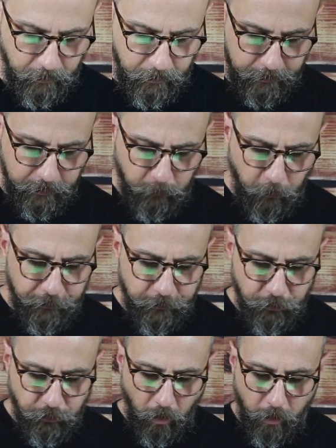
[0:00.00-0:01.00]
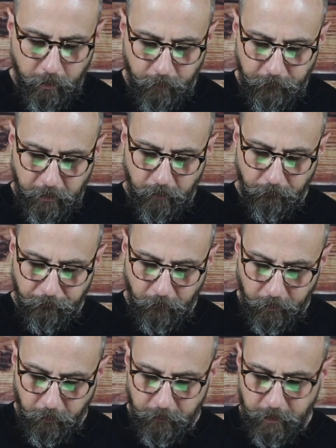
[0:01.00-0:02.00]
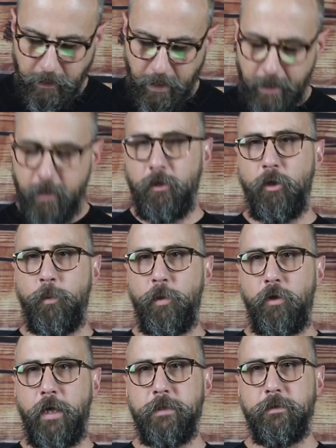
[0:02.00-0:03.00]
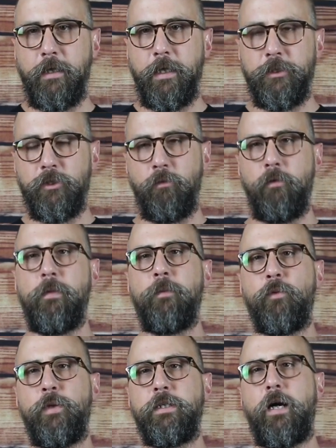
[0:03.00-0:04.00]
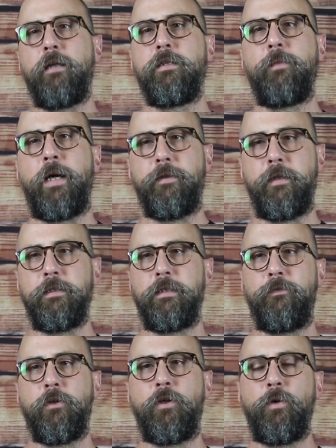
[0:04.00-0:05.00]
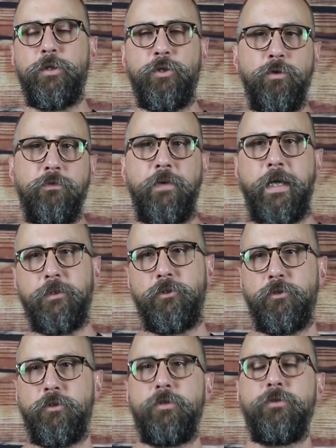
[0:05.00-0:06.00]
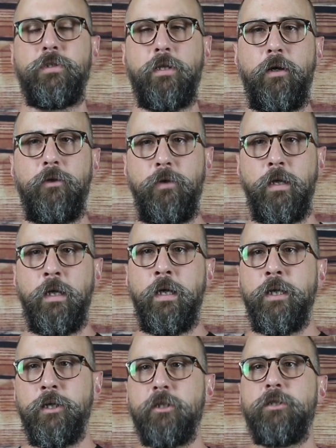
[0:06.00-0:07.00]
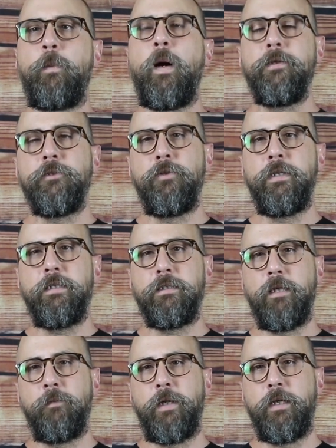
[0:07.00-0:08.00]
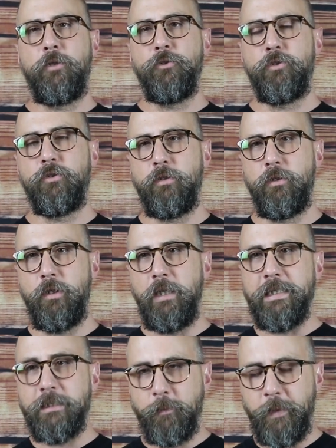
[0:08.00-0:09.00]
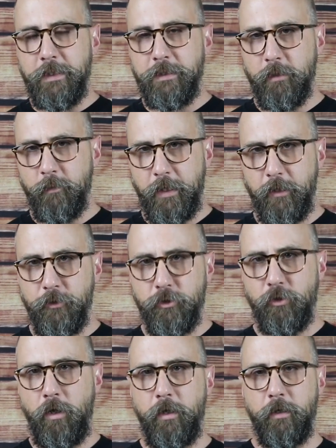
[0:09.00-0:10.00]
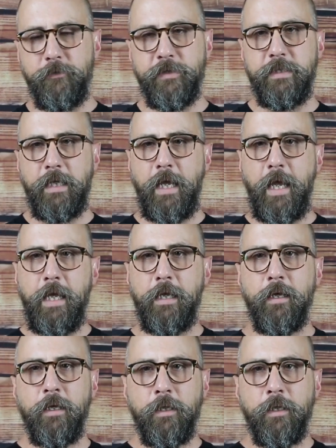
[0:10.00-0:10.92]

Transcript: Is this person strong enough to confront your denial or procrastination? Remember, we talked about this. If you're going too fast or too slow, your sponsor needs to be somebody who's strong enough to say, hey,